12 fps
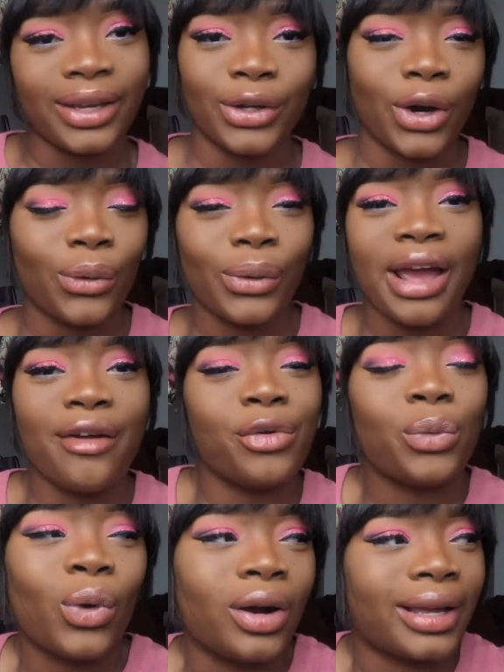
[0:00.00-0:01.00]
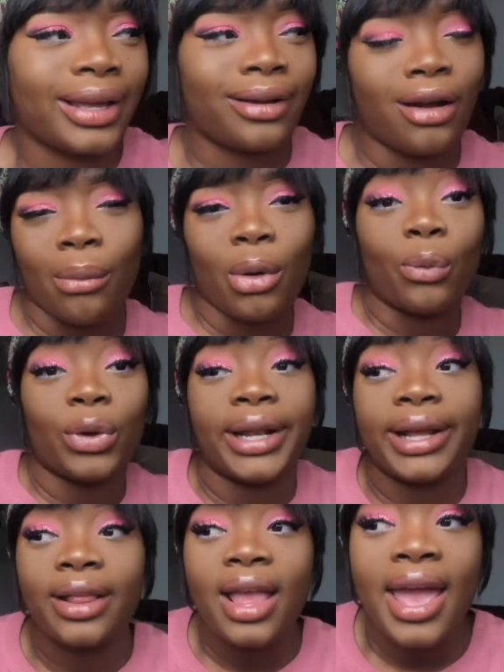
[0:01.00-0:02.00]
you know. Everyone can come up with
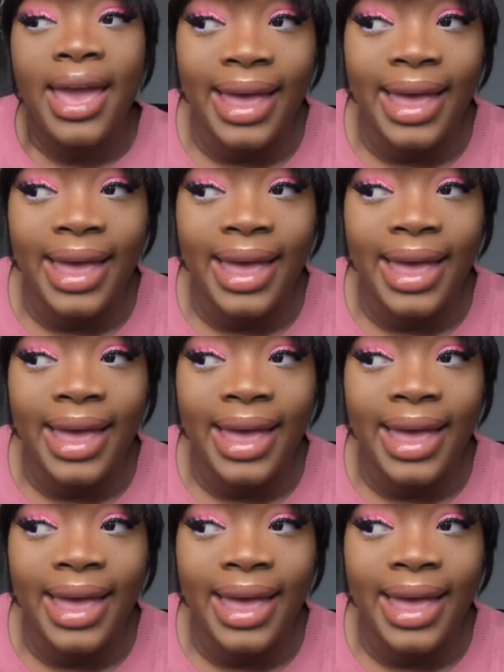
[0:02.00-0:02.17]
it.